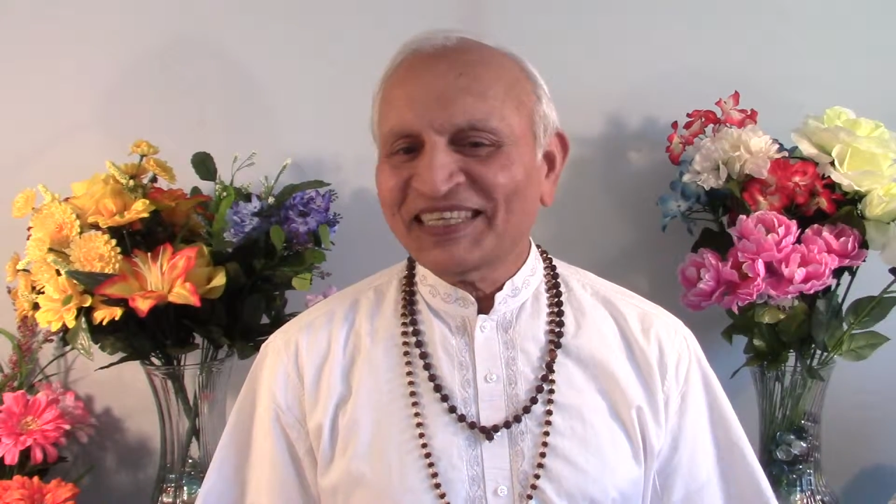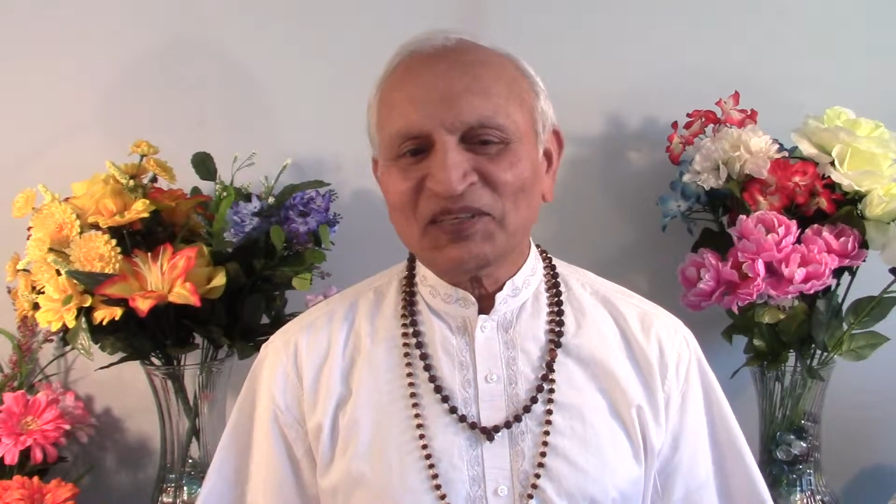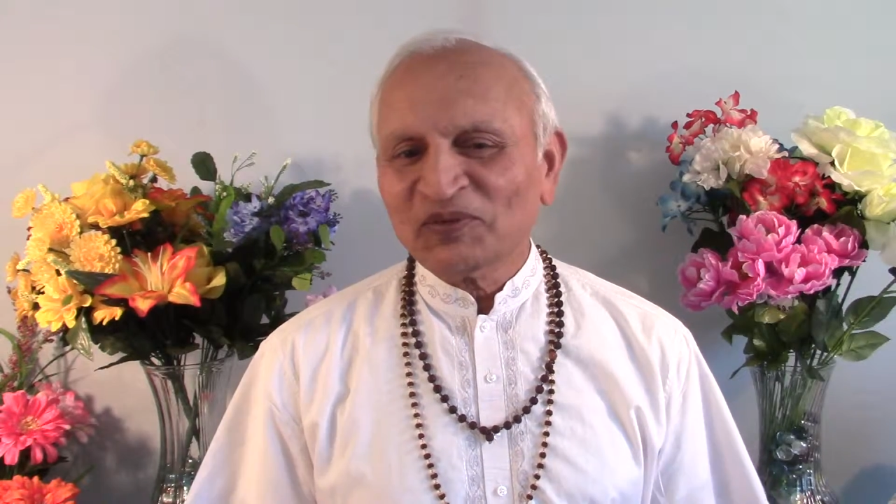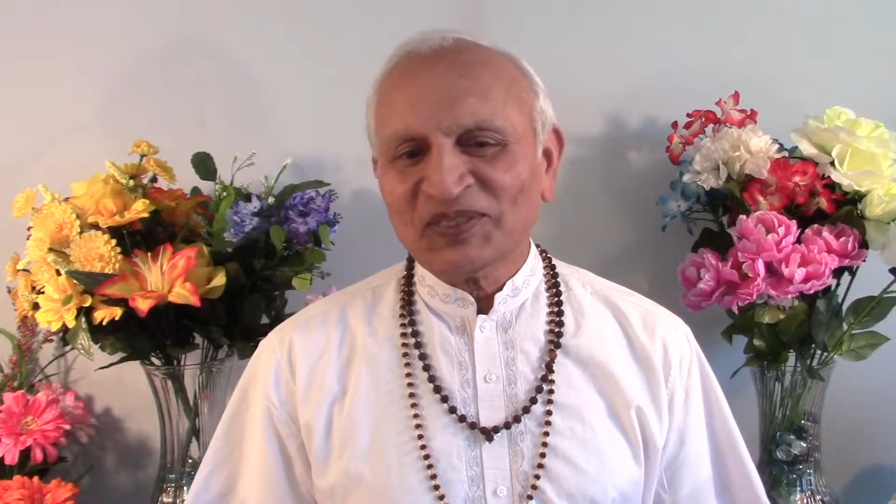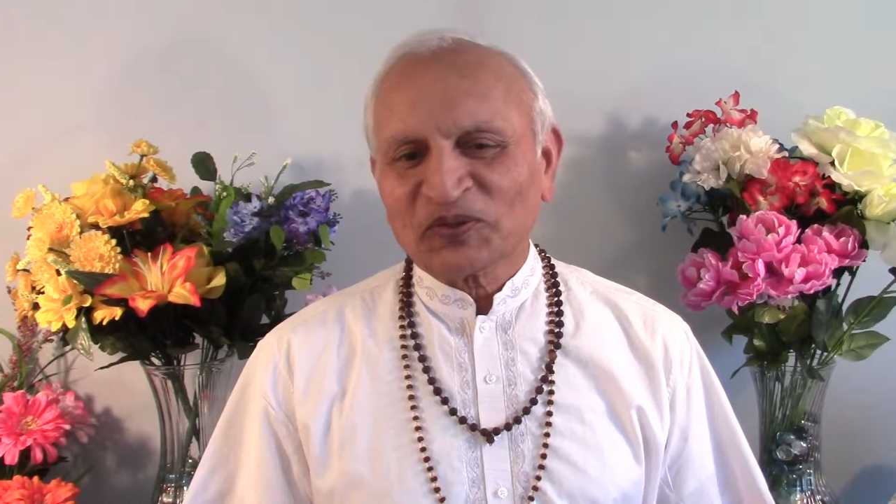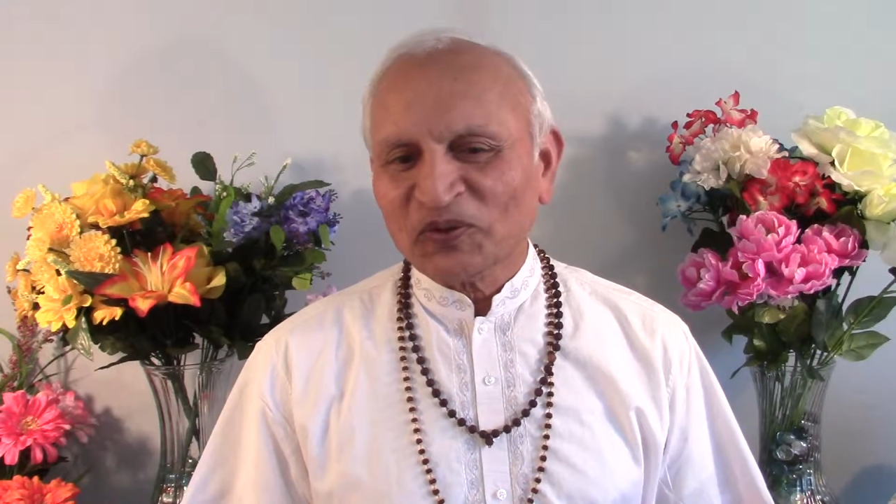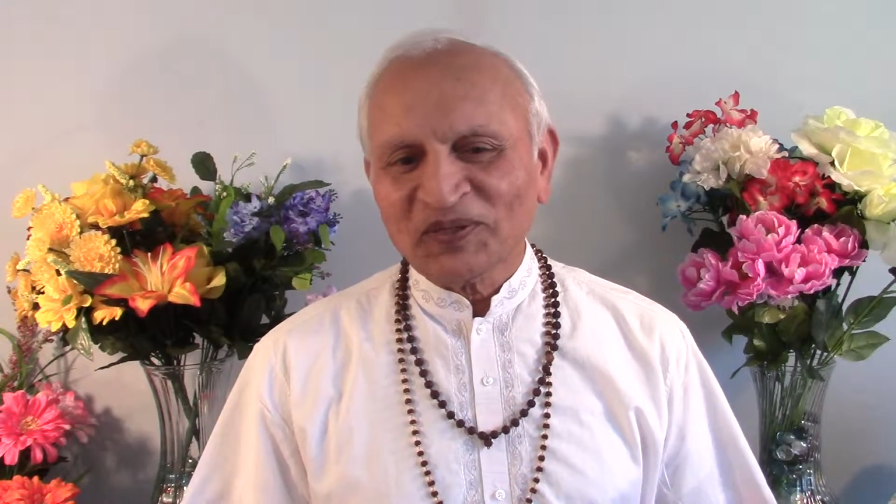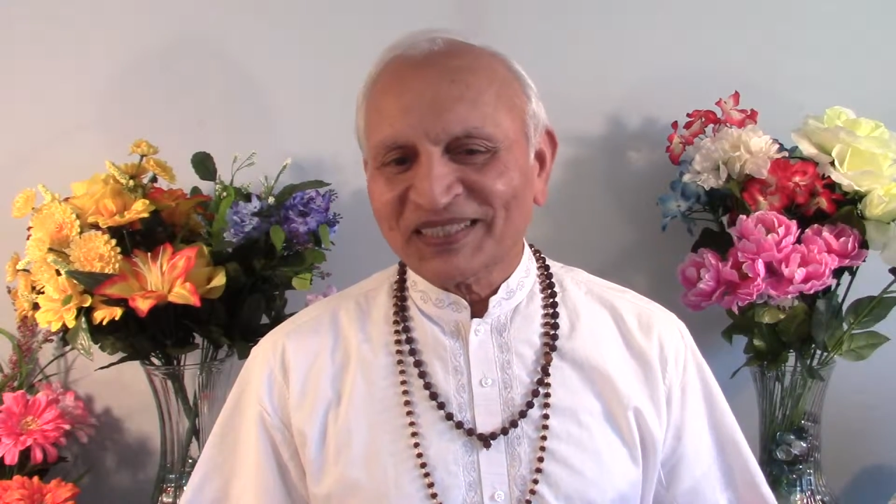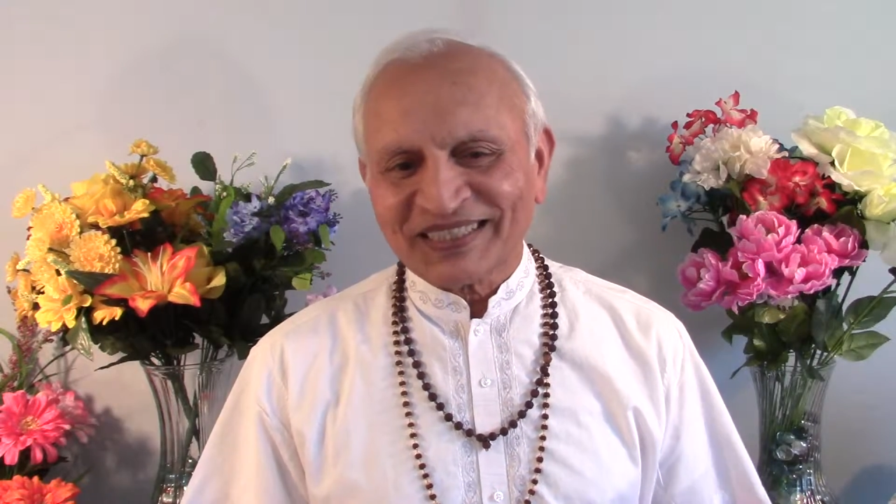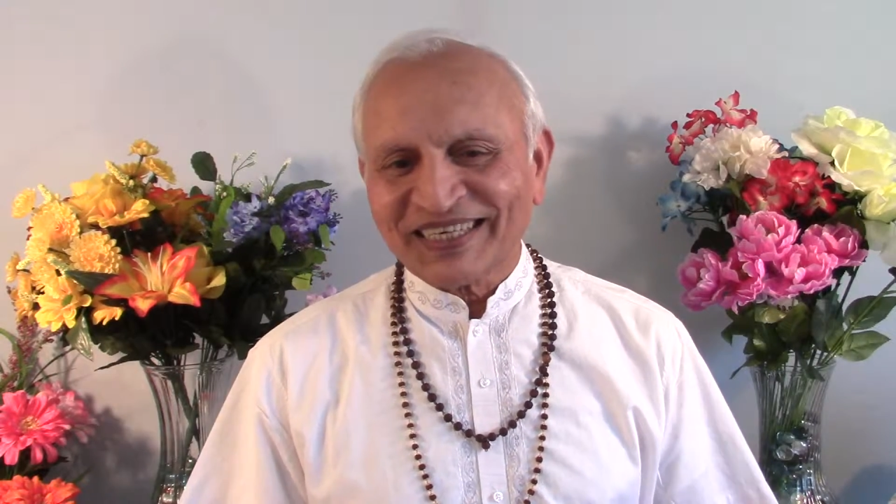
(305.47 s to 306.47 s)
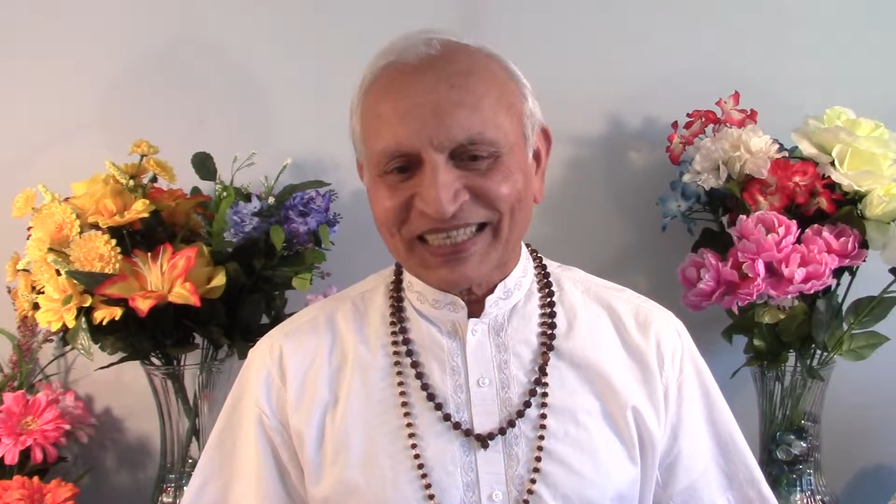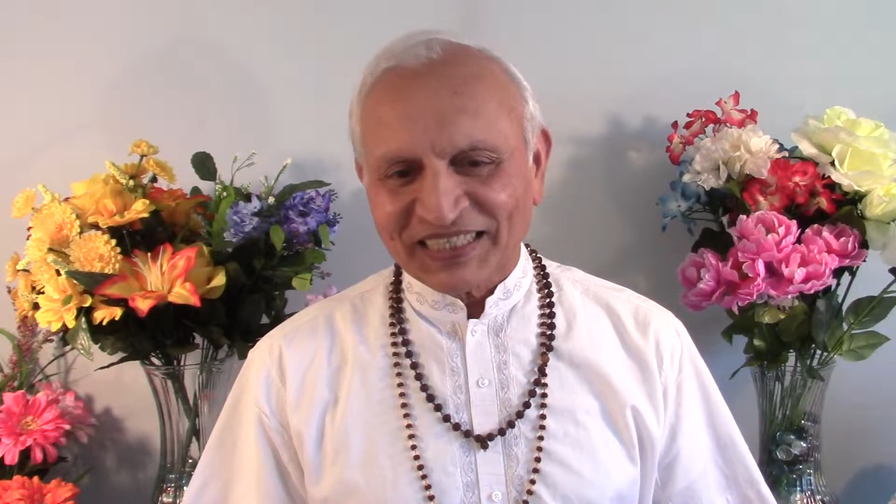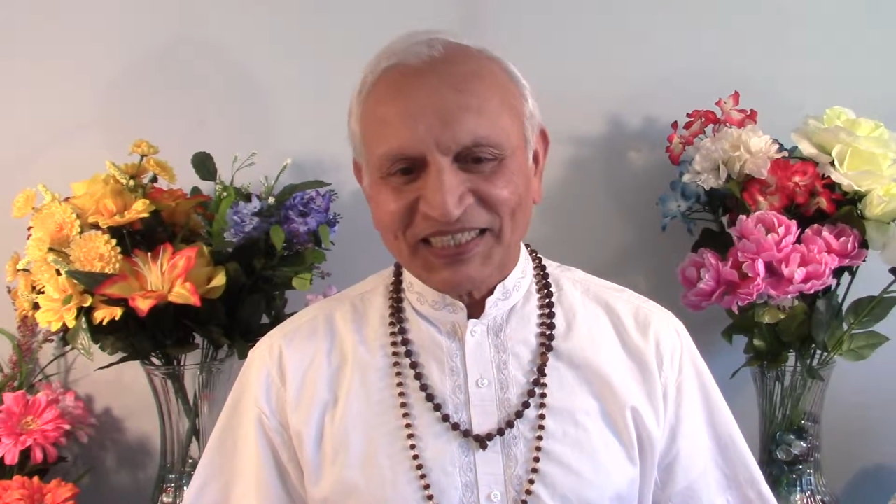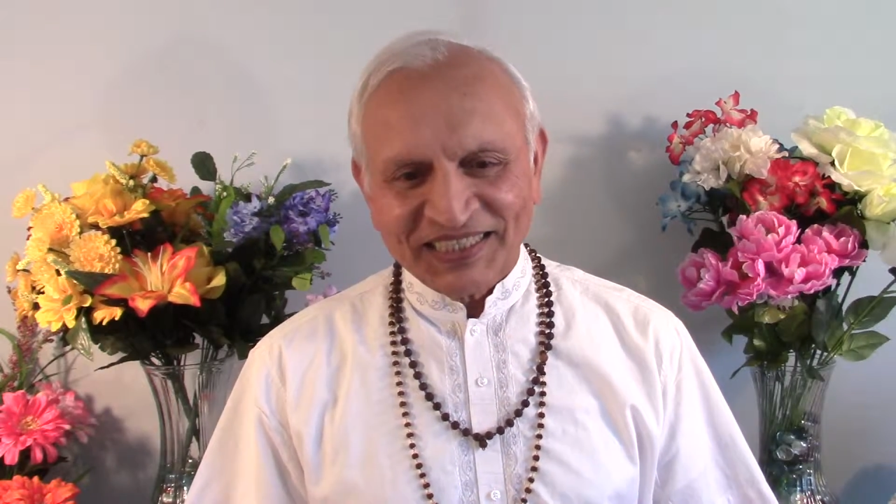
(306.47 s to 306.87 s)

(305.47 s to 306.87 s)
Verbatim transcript: are on wrong track,